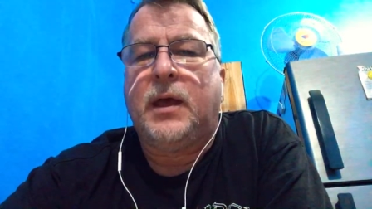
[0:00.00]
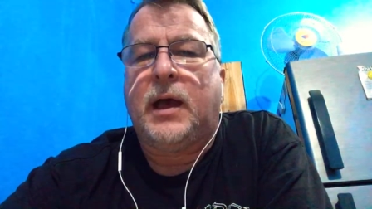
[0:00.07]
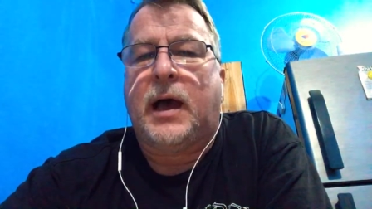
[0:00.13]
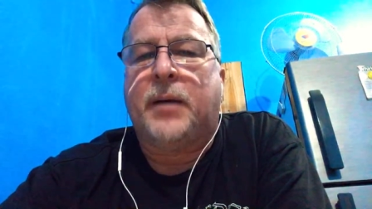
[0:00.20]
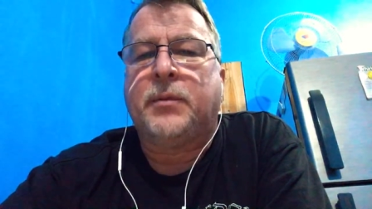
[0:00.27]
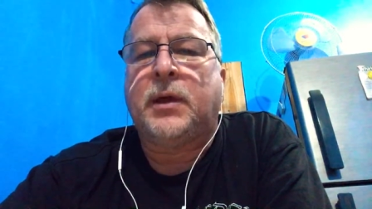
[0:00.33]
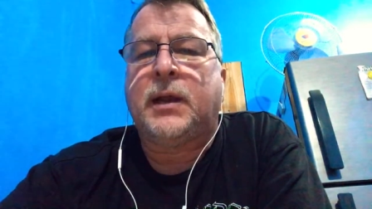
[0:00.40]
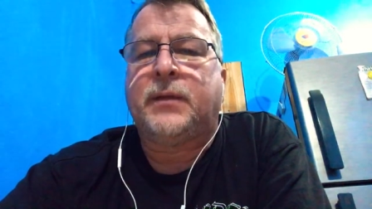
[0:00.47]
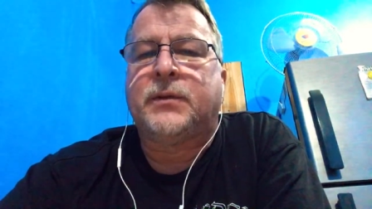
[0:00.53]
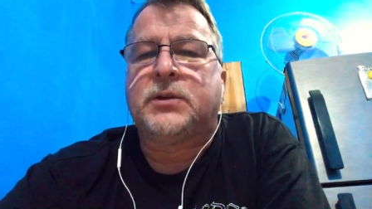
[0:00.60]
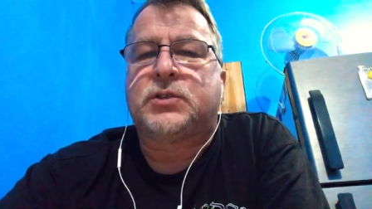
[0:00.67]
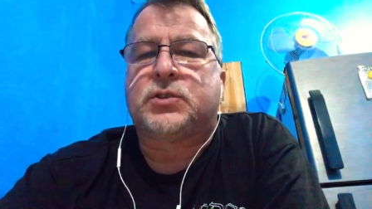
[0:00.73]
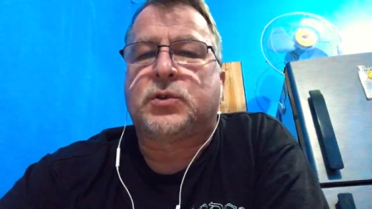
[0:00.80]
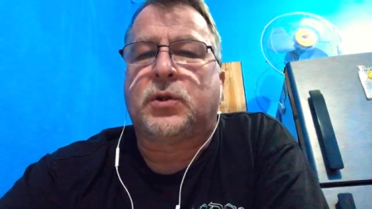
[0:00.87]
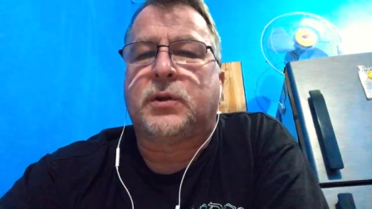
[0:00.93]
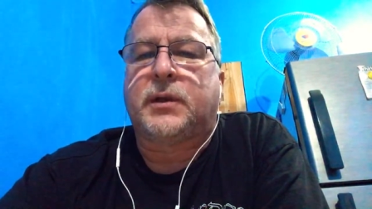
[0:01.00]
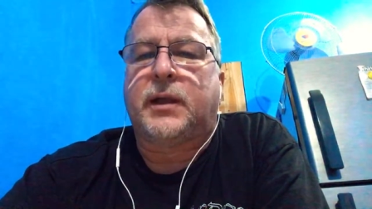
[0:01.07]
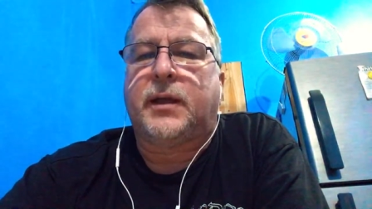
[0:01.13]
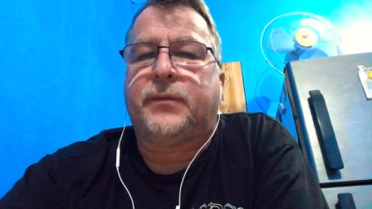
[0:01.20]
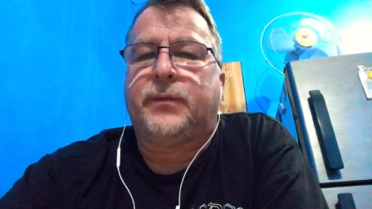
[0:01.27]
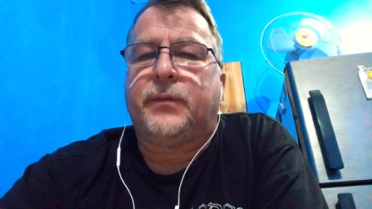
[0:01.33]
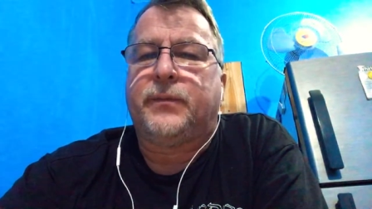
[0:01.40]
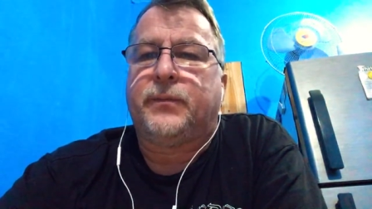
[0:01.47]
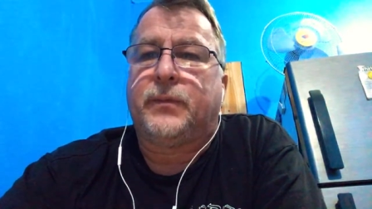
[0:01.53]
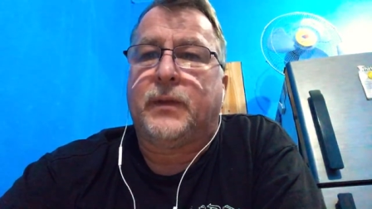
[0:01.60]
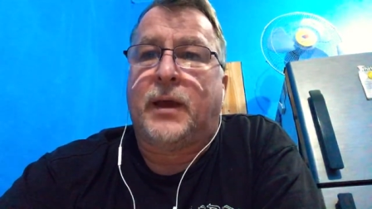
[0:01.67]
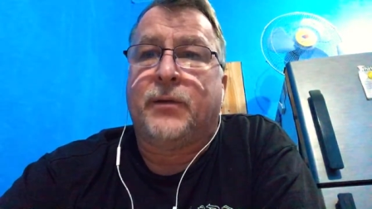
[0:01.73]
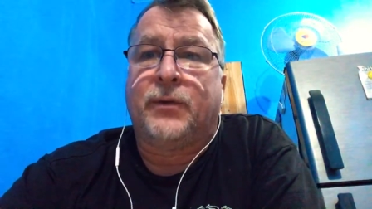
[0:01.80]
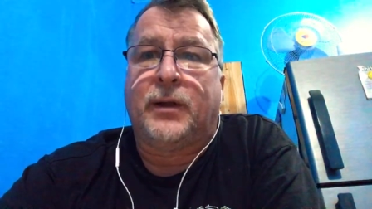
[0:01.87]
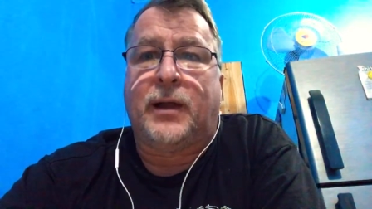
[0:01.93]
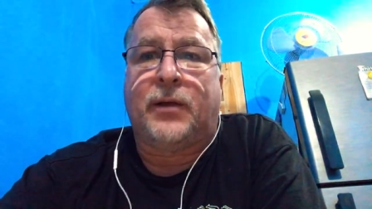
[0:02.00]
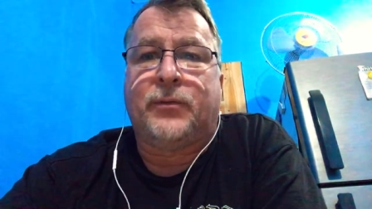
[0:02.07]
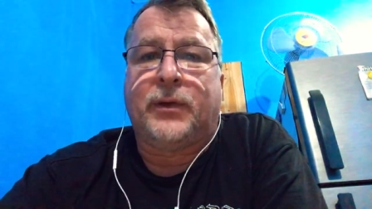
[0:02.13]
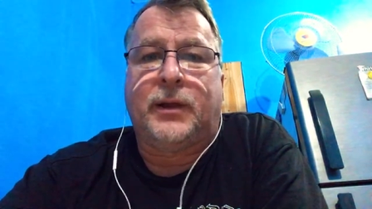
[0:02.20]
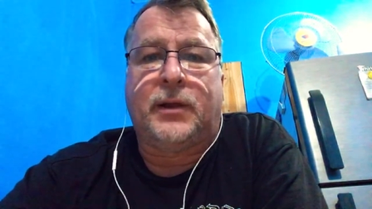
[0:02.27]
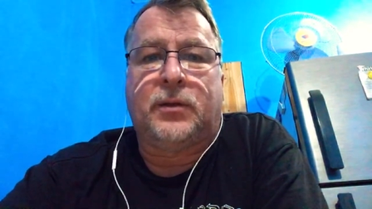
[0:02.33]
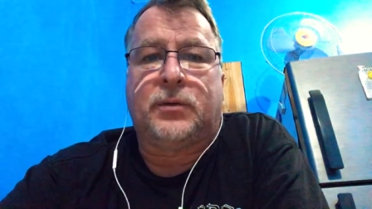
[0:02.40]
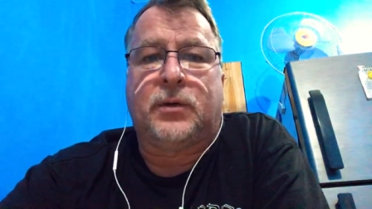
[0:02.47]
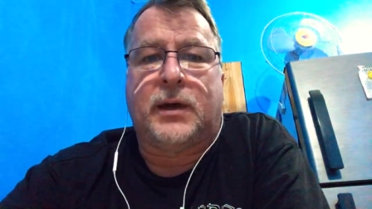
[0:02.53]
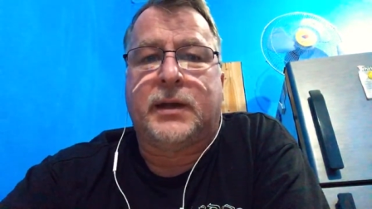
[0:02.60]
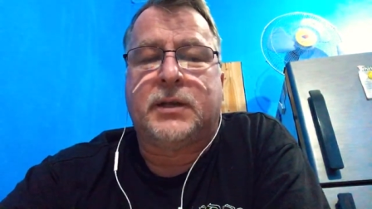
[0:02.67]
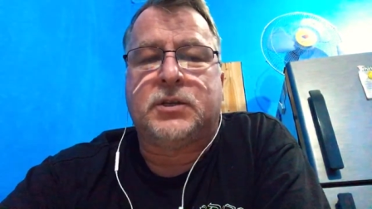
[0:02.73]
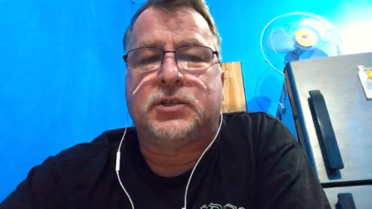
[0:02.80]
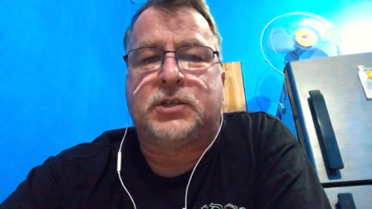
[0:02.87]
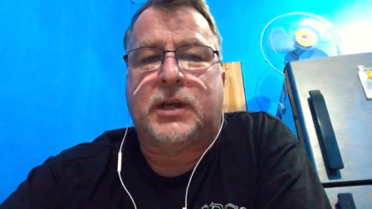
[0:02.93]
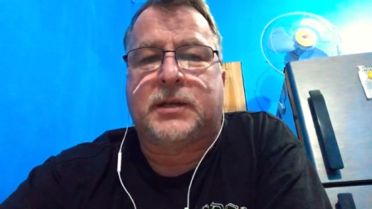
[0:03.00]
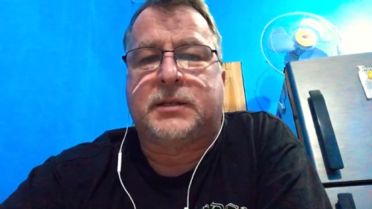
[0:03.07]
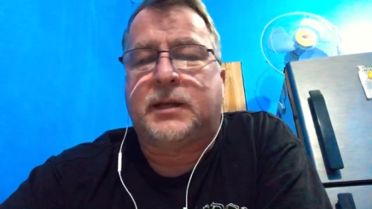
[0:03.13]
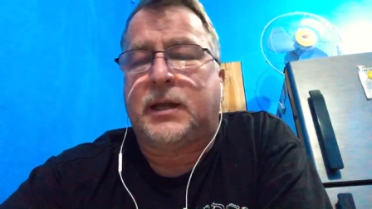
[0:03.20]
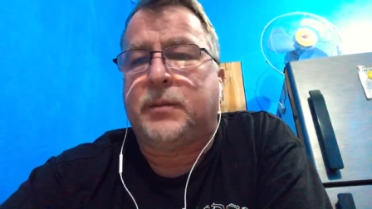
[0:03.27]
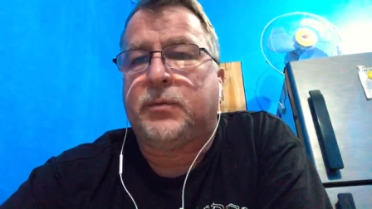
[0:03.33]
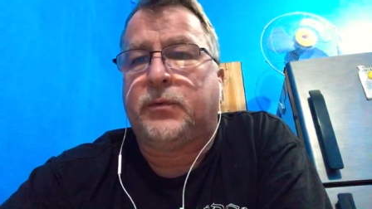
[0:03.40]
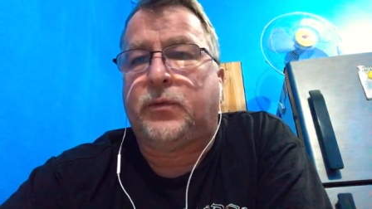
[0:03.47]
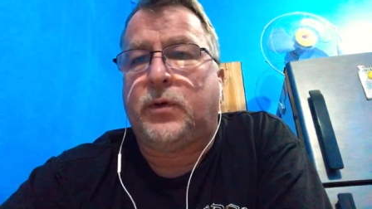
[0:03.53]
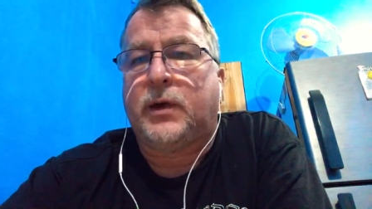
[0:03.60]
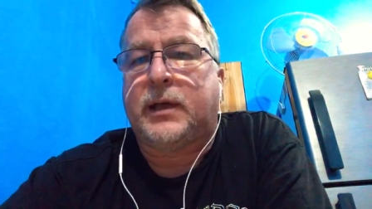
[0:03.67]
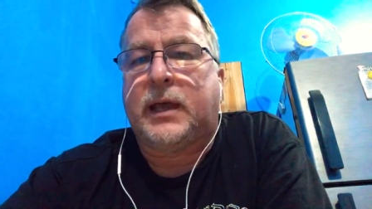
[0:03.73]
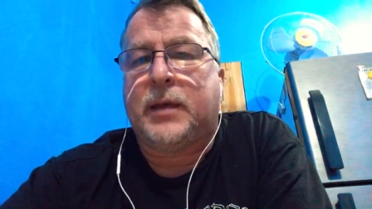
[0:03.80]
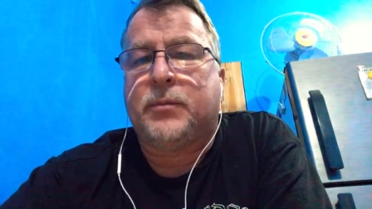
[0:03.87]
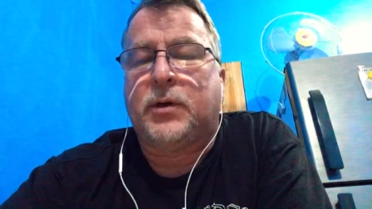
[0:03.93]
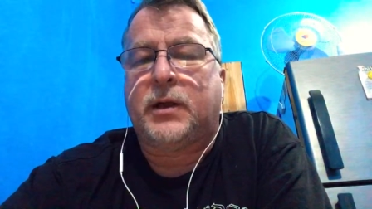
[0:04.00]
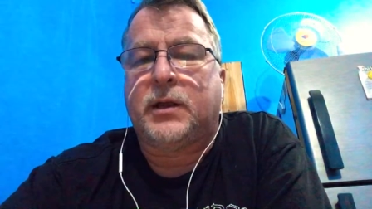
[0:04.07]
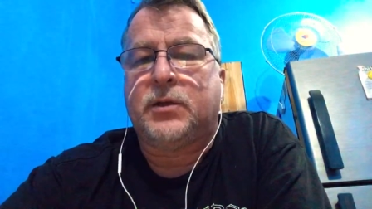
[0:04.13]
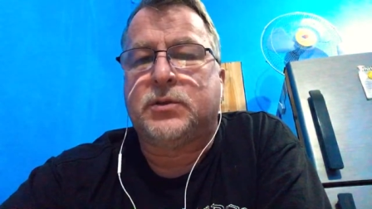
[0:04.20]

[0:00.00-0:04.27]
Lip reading: I'm not even sure, Dave. I really don't know. I didn't check today before I came on.